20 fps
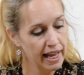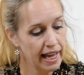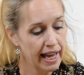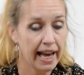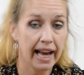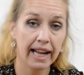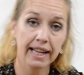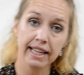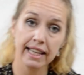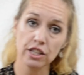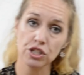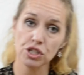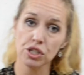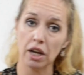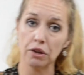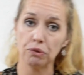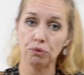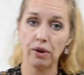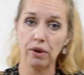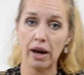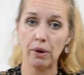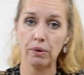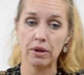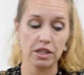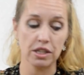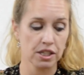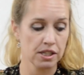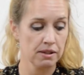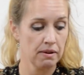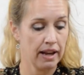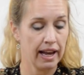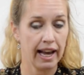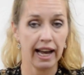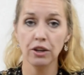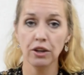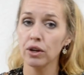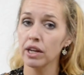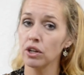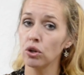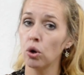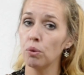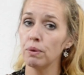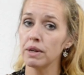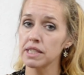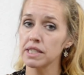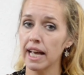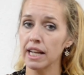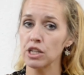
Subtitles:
And then sunflowers. And you can always add